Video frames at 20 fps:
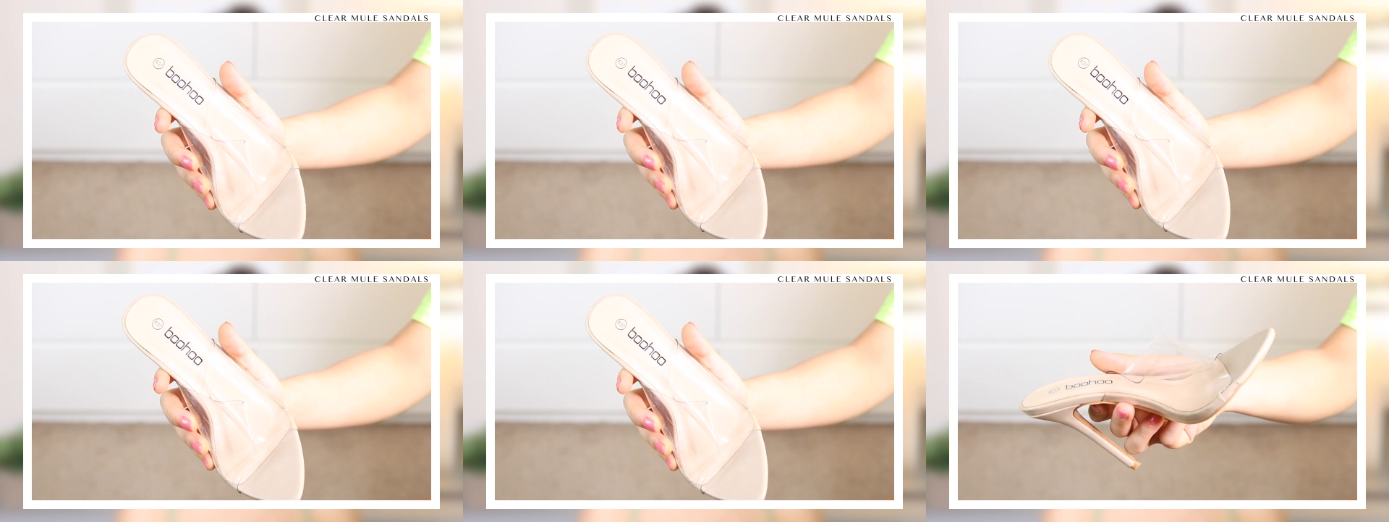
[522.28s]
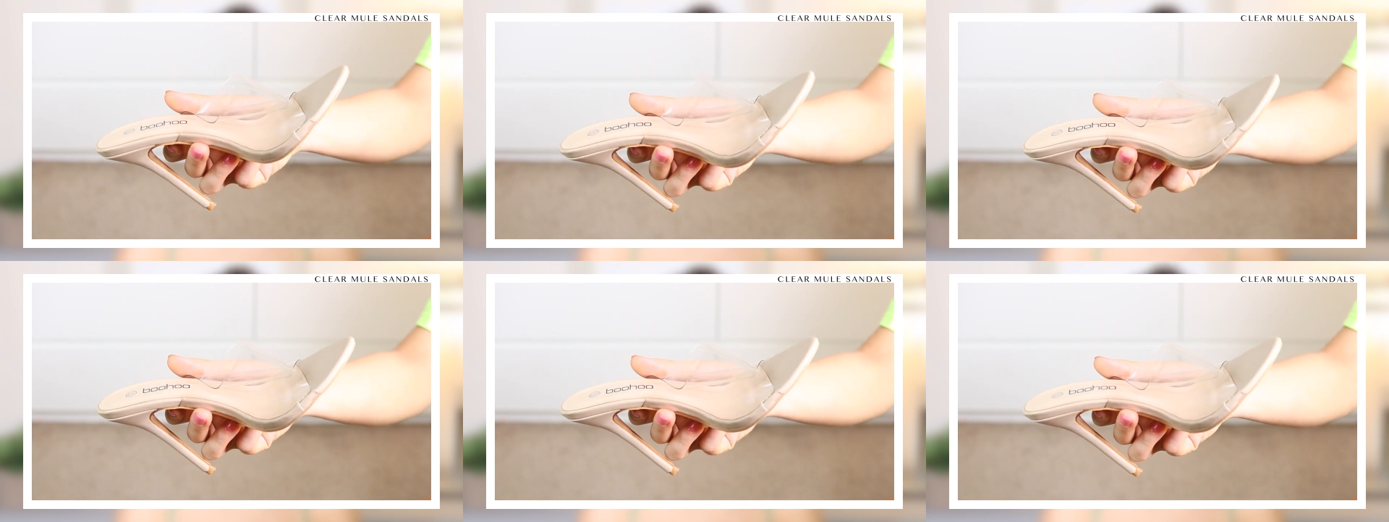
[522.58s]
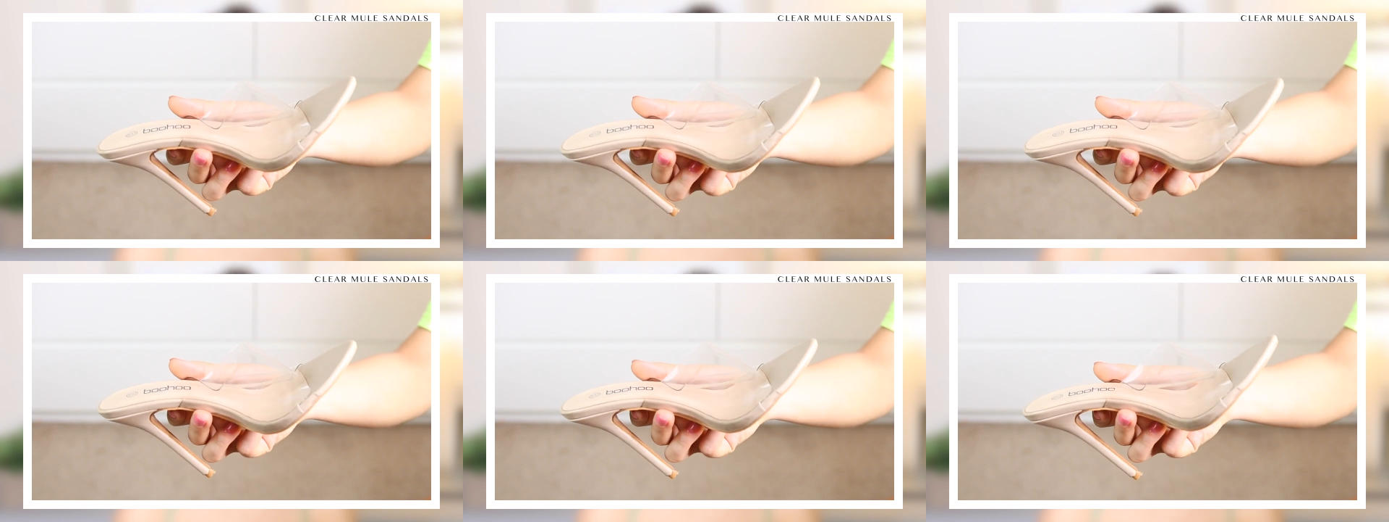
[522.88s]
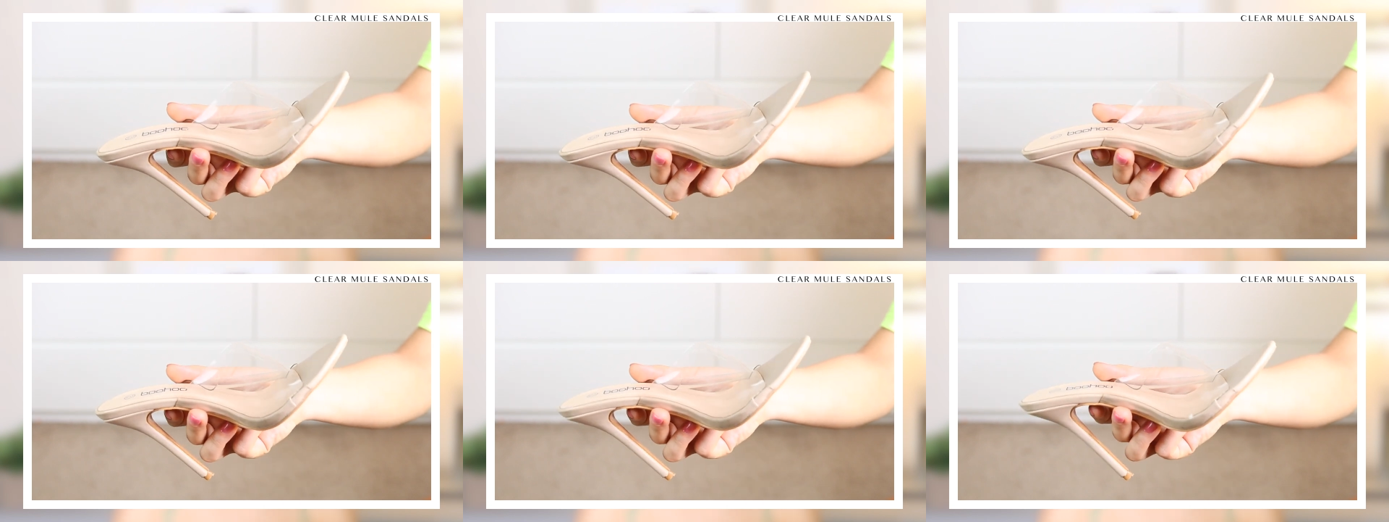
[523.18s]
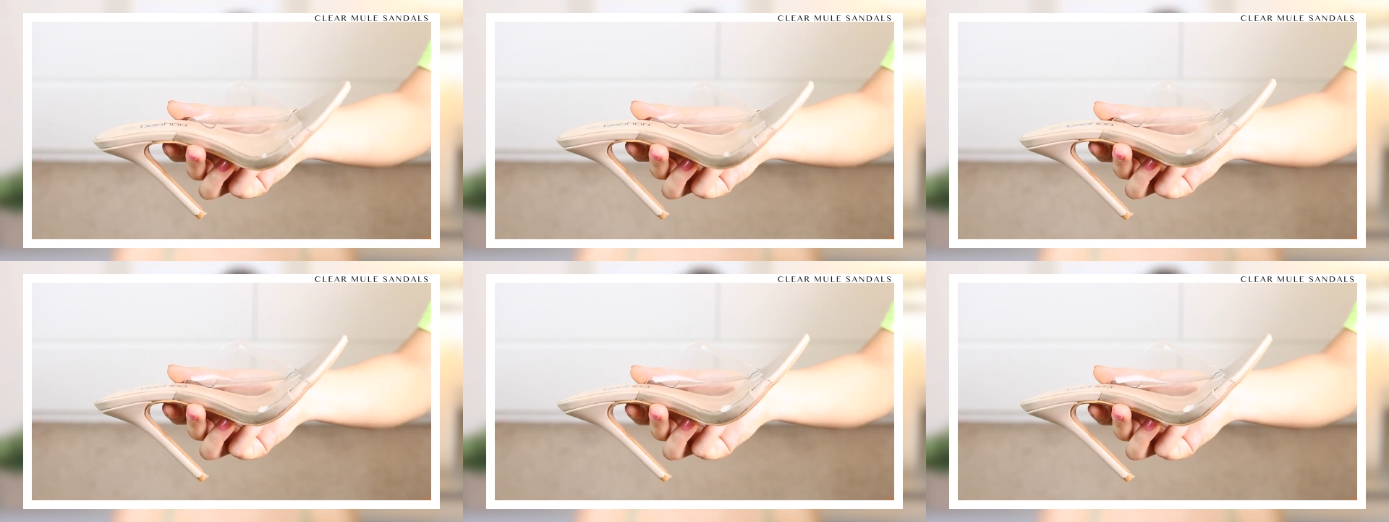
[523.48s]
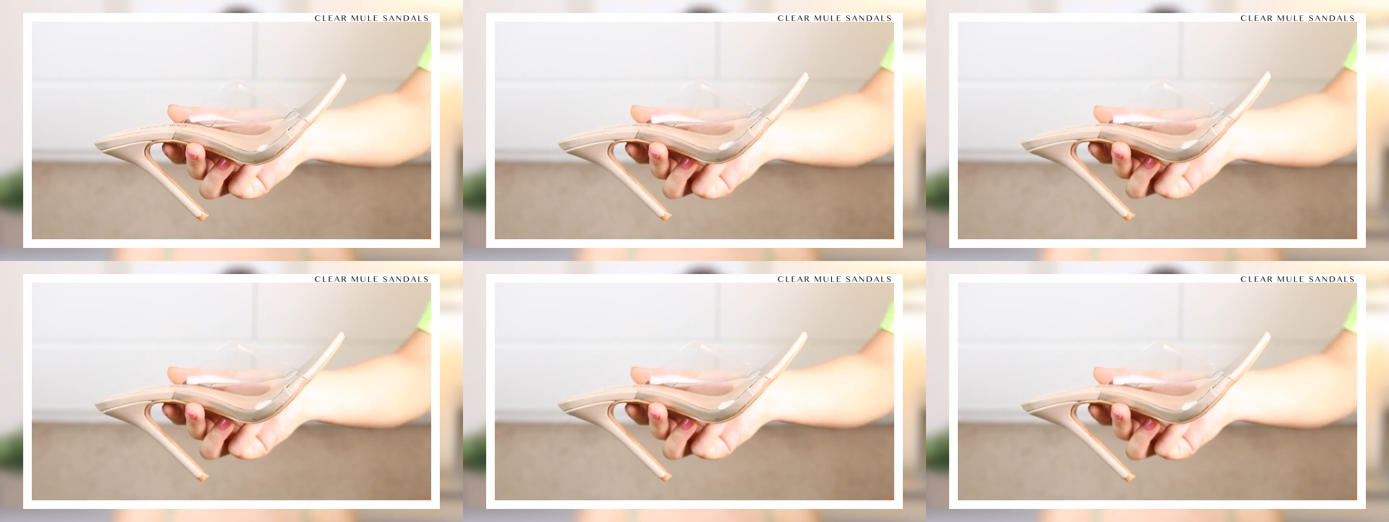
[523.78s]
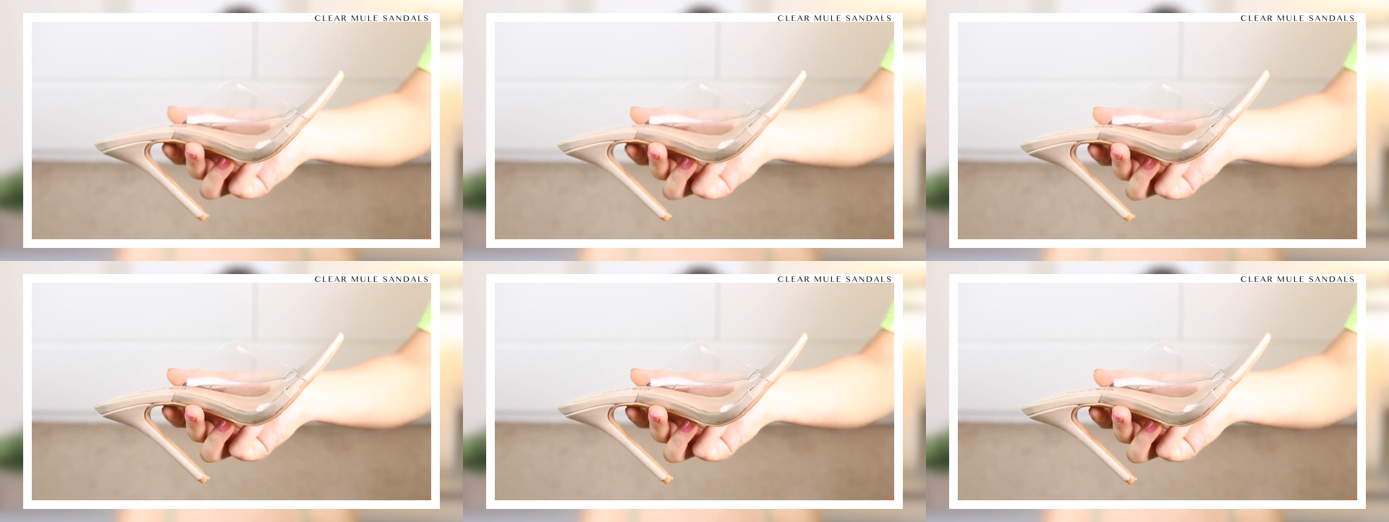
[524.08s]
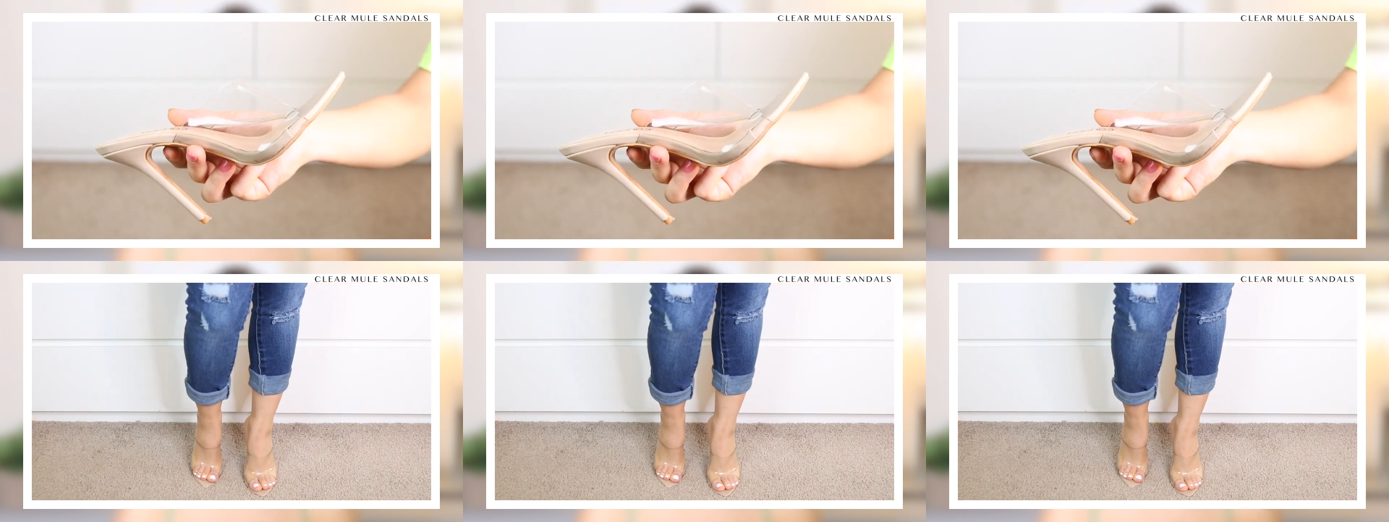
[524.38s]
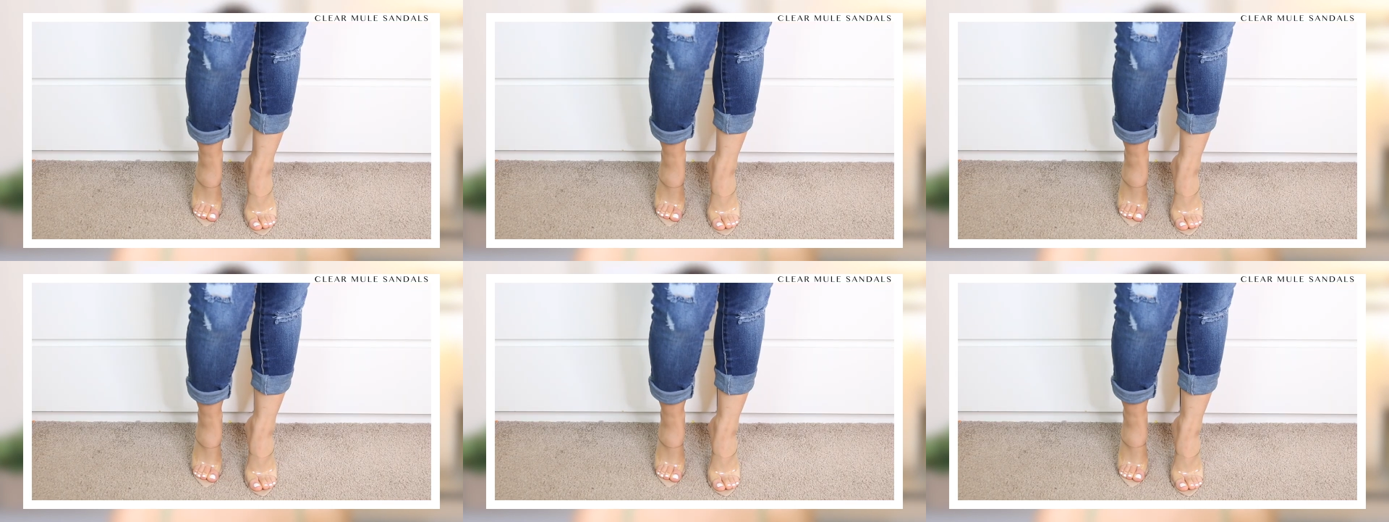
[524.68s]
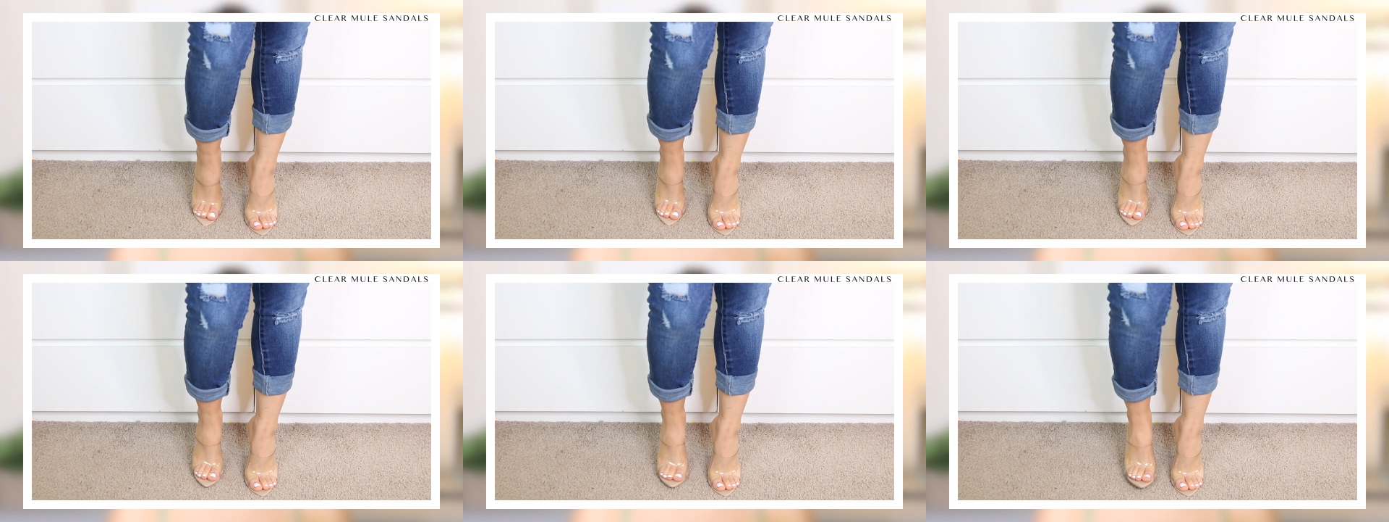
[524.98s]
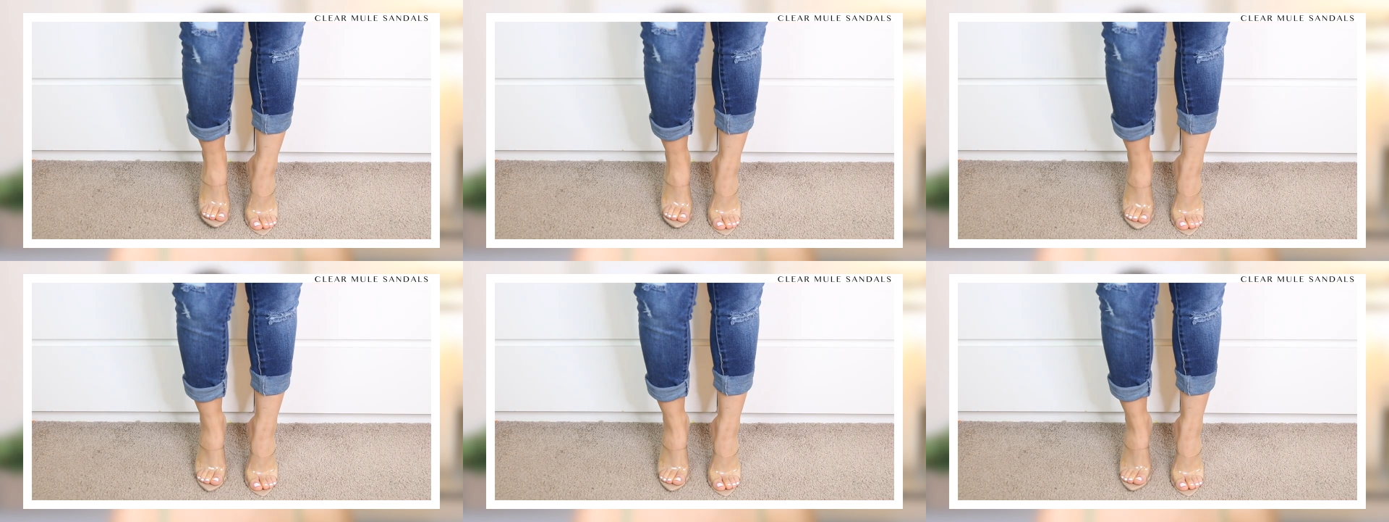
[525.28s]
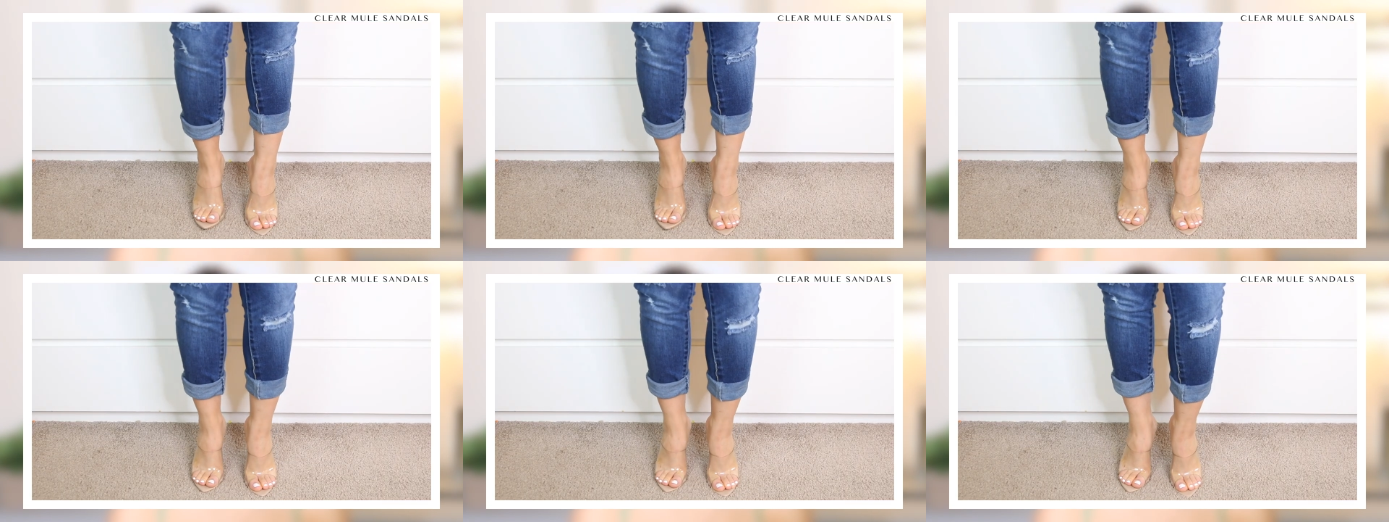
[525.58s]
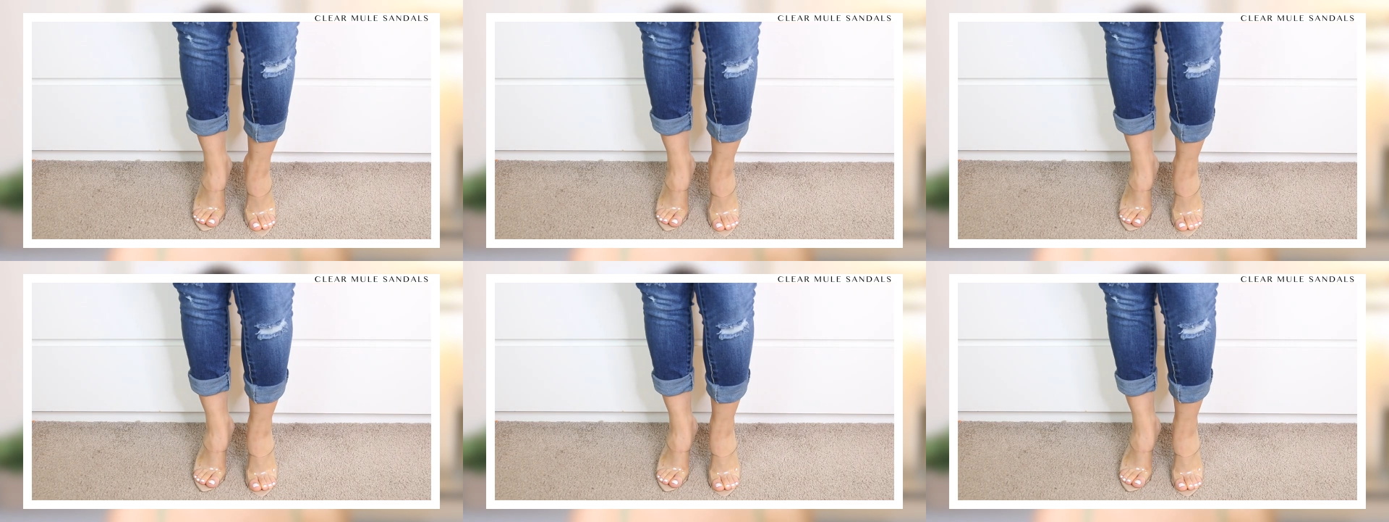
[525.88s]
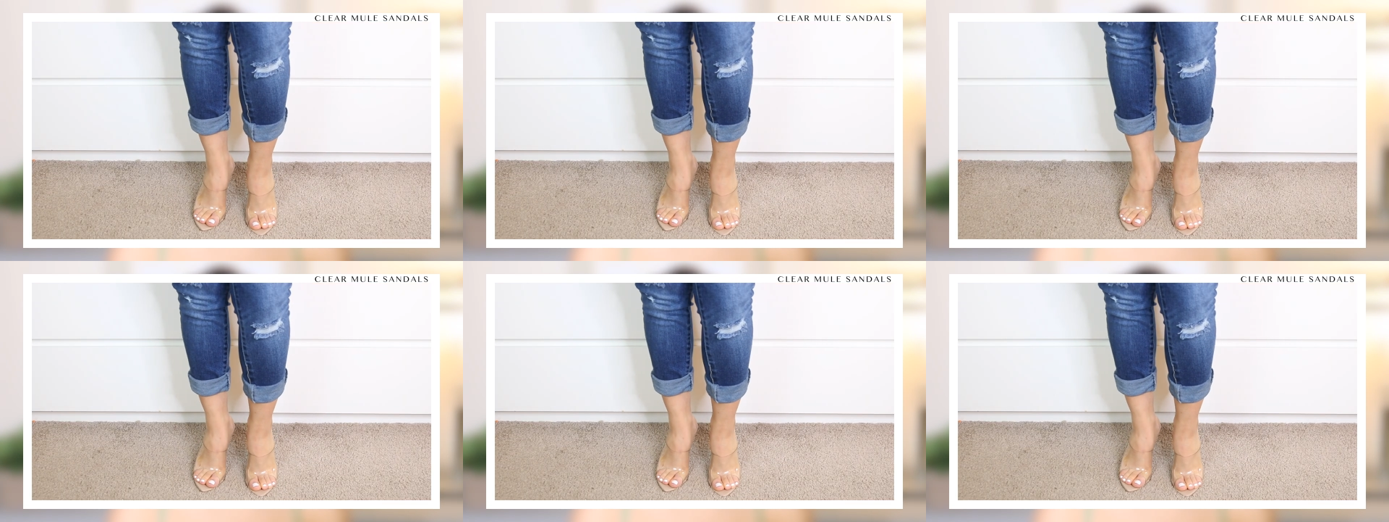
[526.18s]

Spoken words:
(no speaker visible)